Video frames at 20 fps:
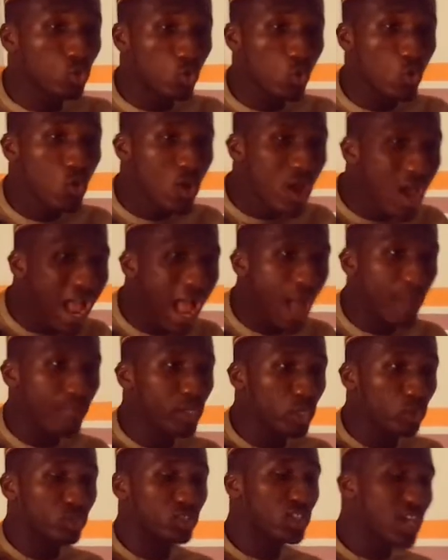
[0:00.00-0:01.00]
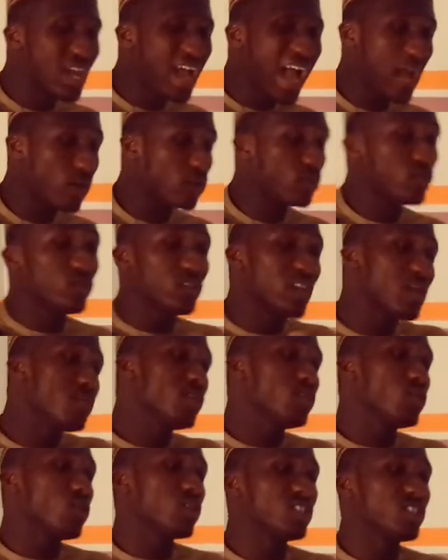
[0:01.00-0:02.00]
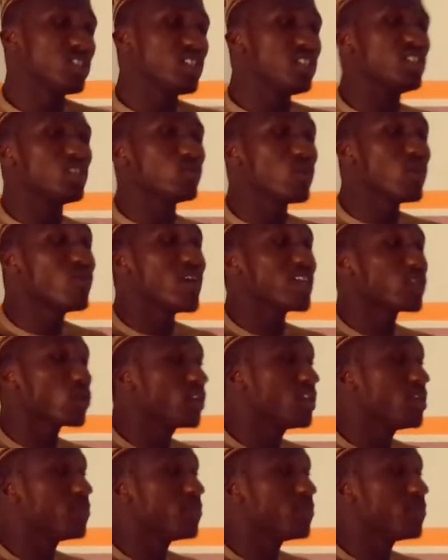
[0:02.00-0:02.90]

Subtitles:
to amuse. And let me just say this: when we are talking